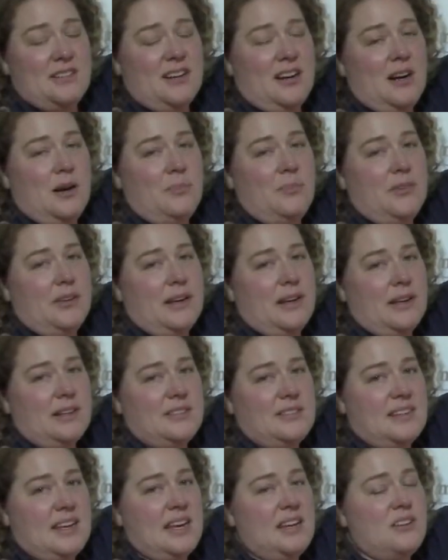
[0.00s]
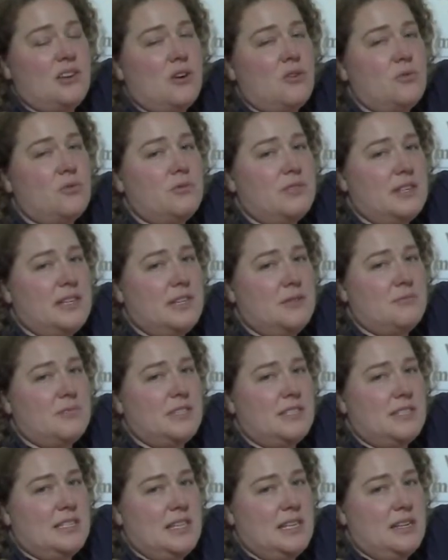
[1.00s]
complex can only
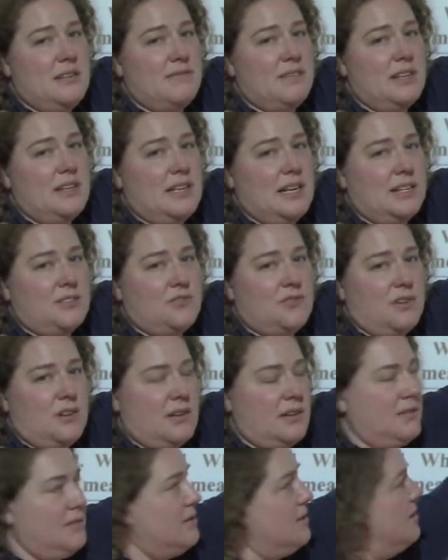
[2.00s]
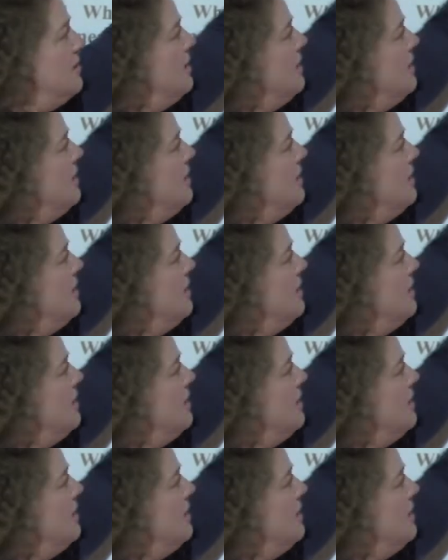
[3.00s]
receive electrons